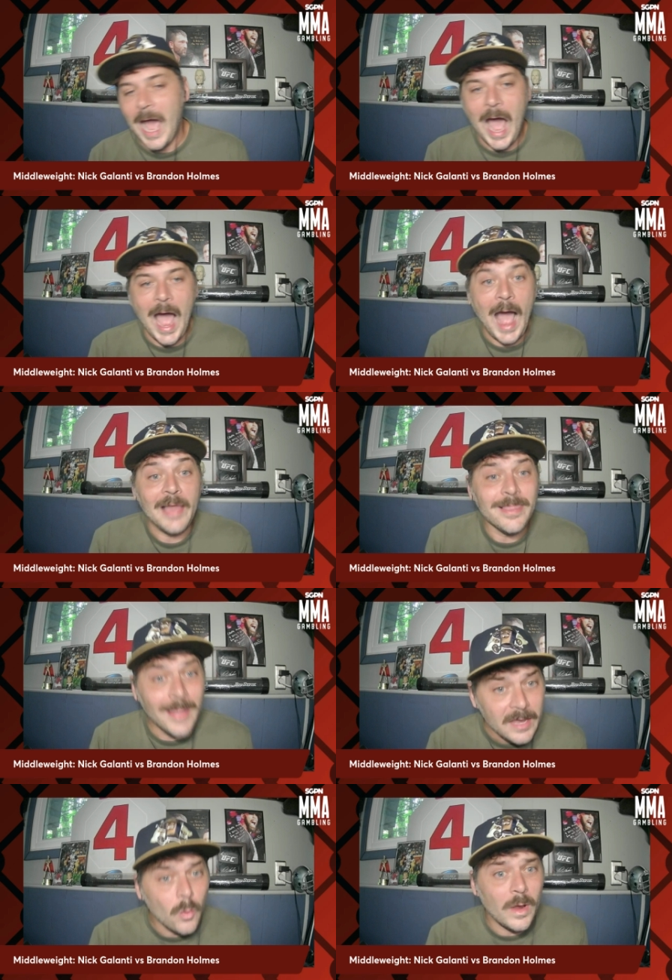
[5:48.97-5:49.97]
I, I
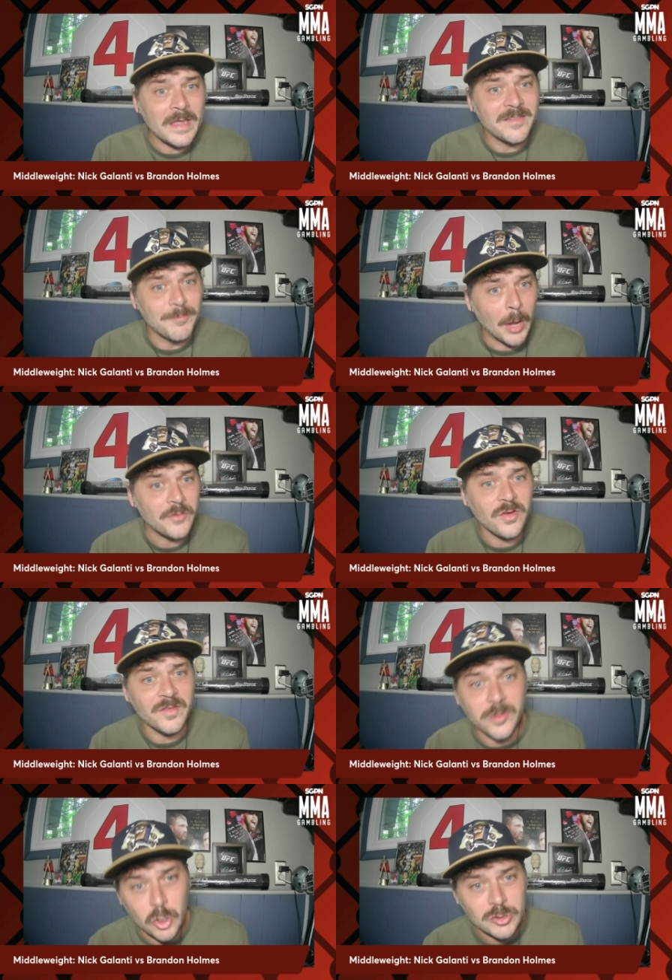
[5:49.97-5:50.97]
like what his
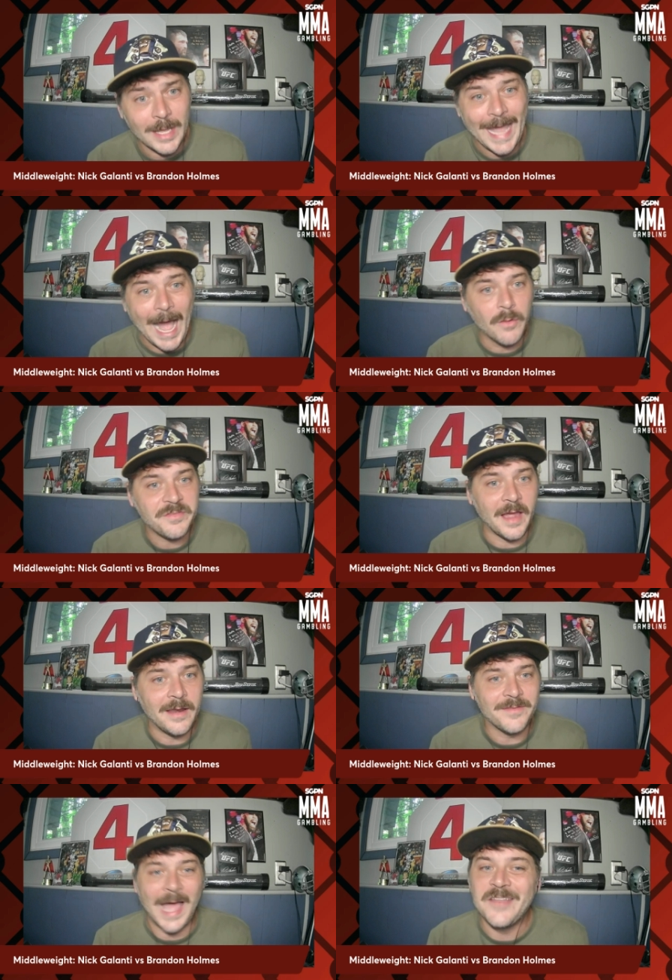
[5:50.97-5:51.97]
punches look like outside
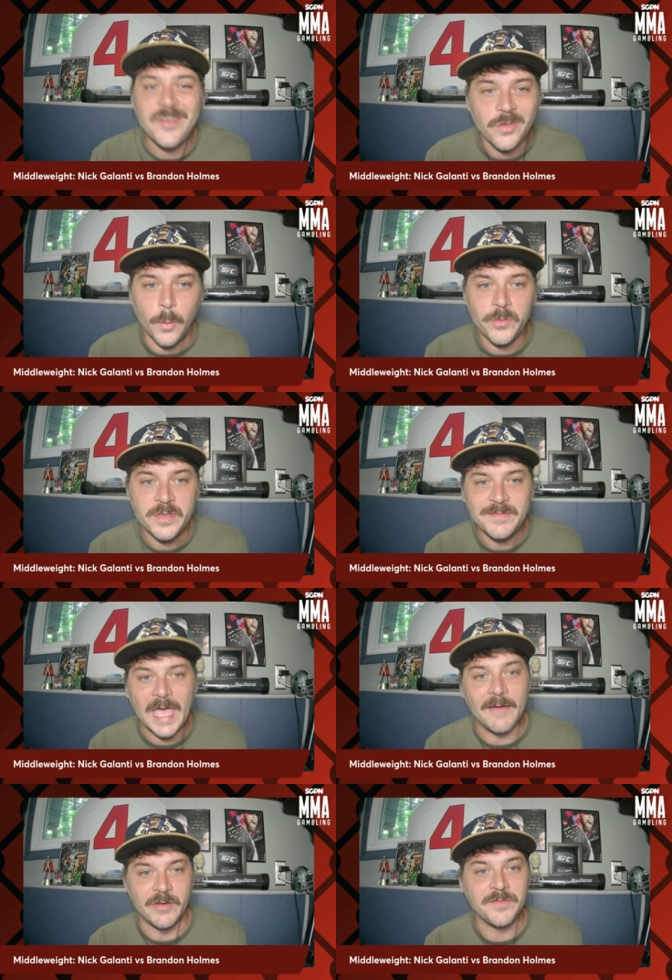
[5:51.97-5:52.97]
of I just don't believe they
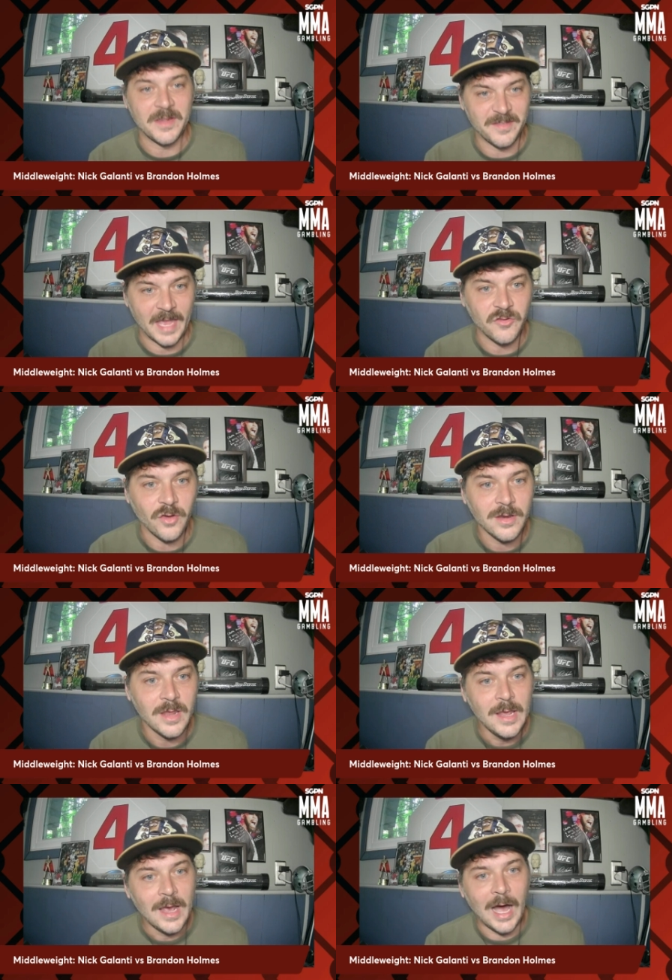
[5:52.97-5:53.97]
have enough extension.
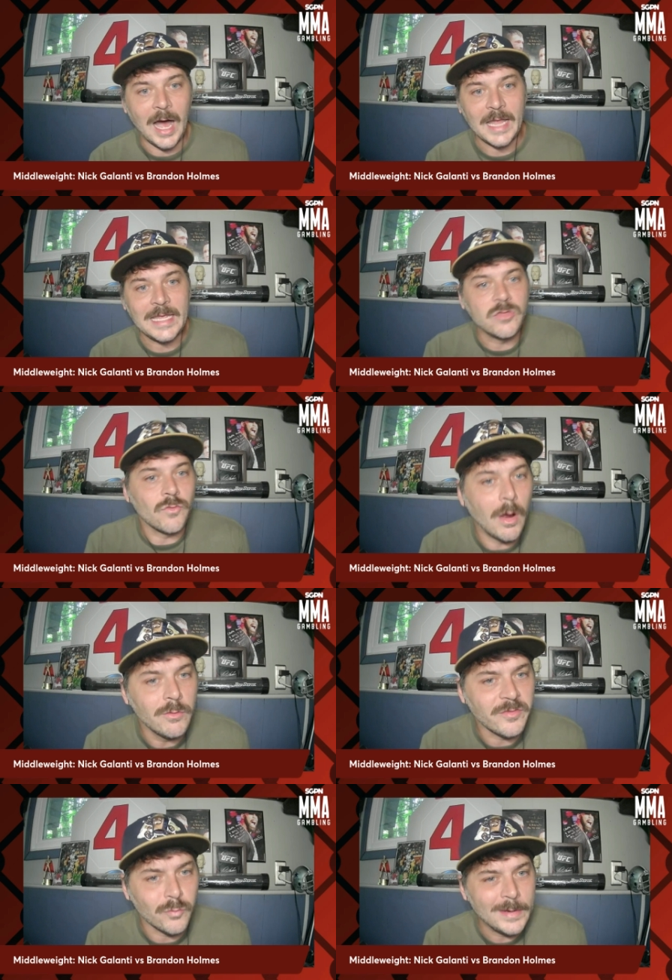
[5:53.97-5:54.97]
Uh, he
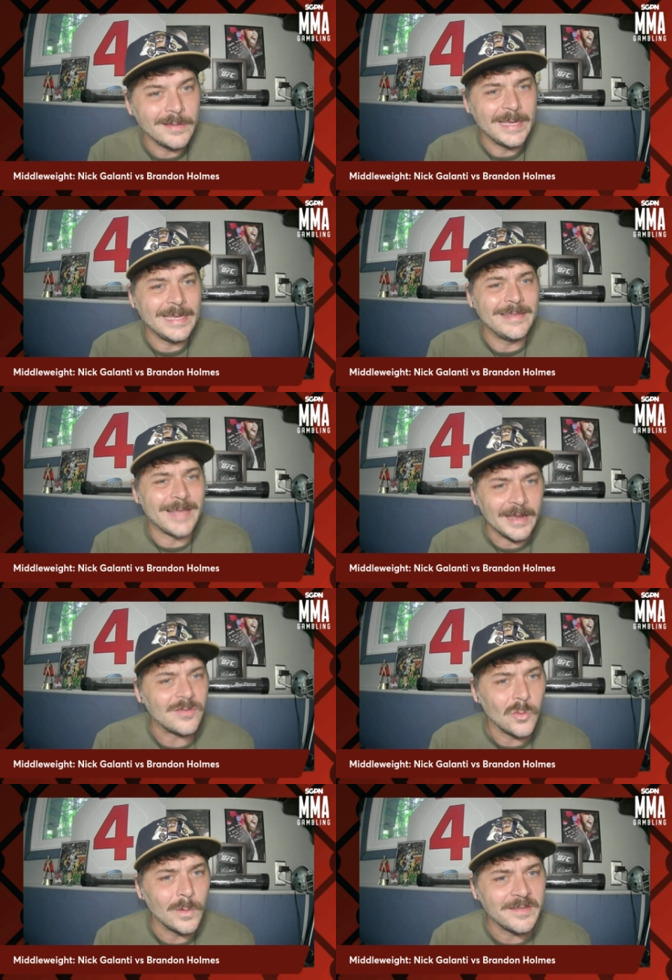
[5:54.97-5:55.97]
throws really tight
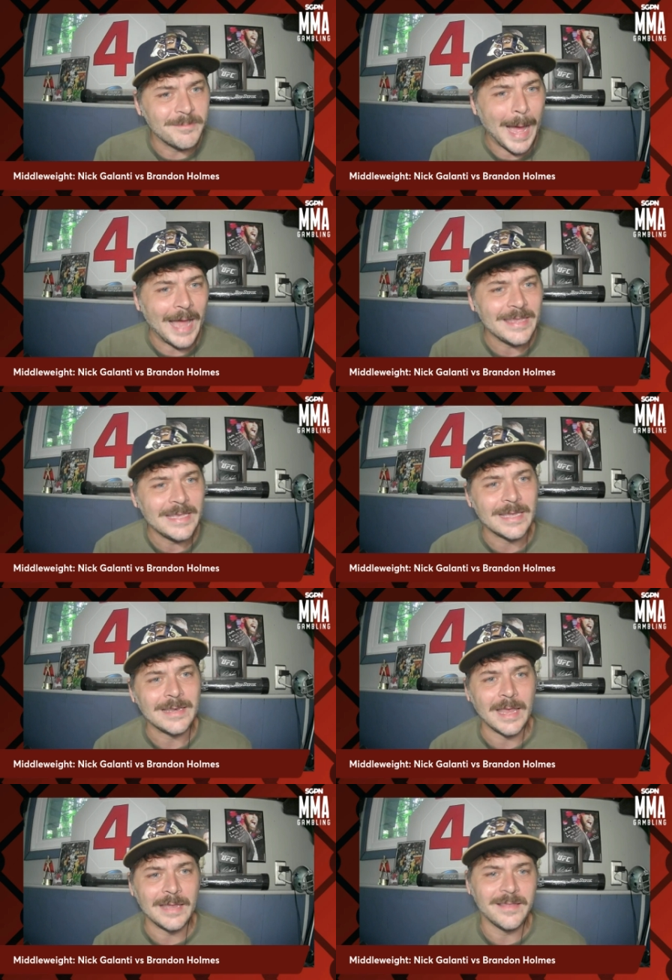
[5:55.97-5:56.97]
to his body and,
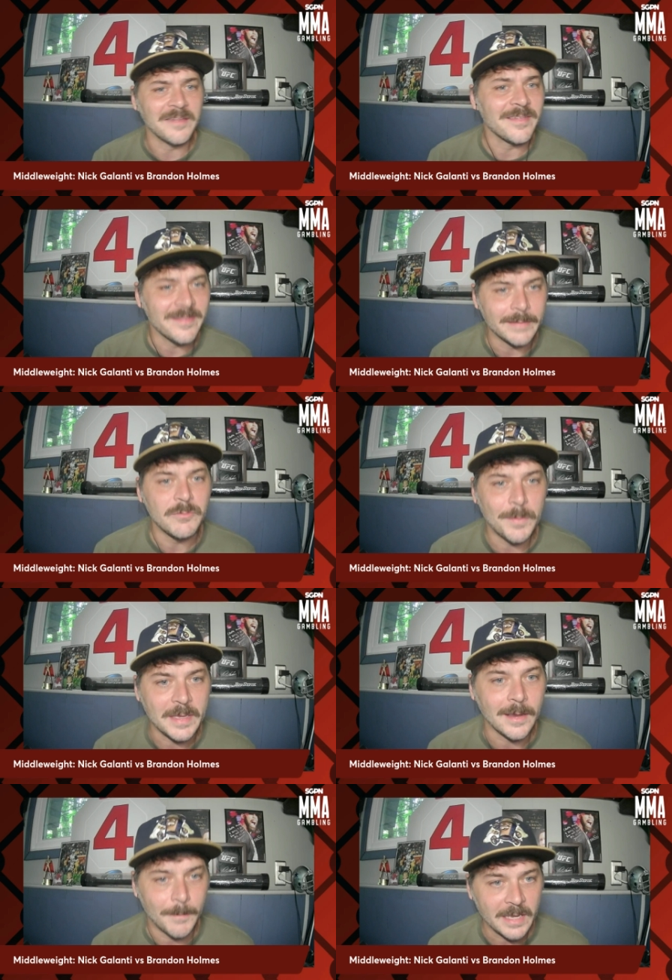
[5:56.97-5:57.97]
and doesn't seem to be
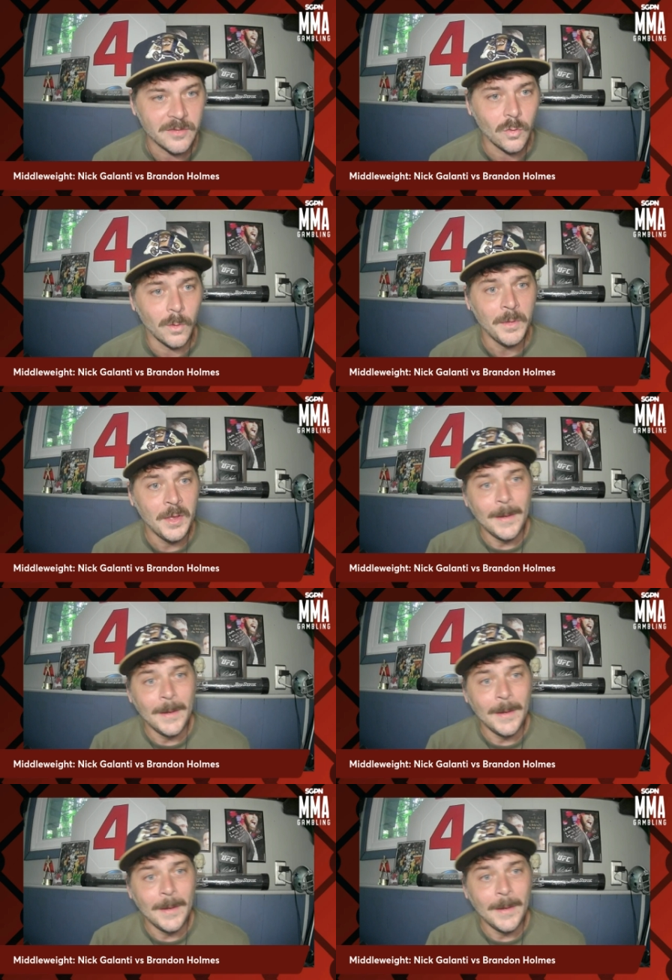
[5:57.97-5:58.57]
committing to him.